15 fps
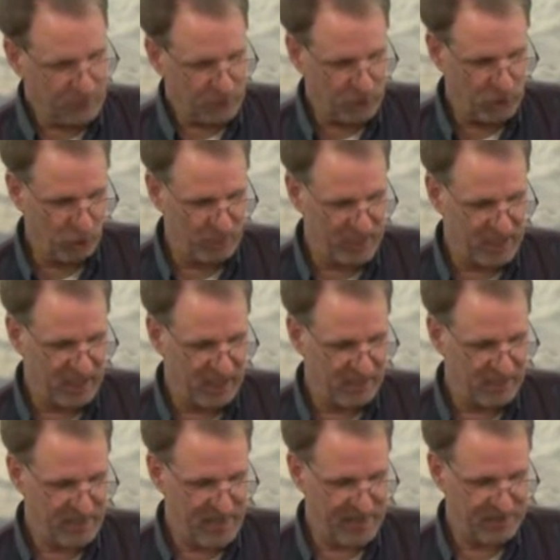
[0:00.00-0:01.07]
You'll
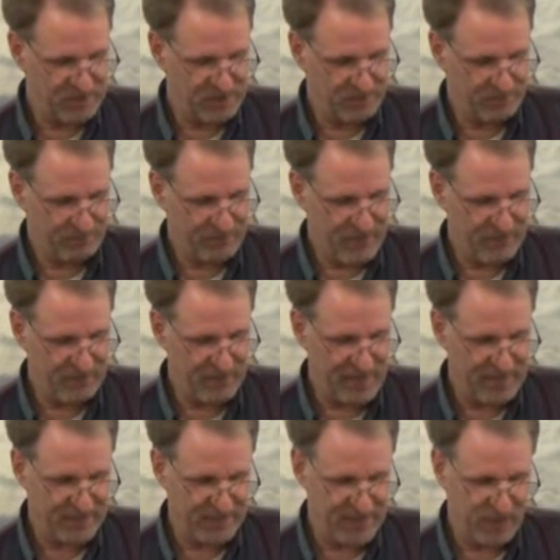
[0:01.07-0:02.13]
become gods if
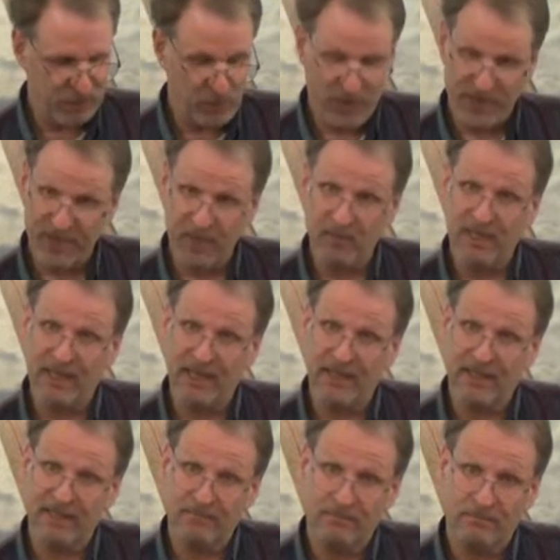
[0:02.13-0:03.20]
not dealt with it immediately.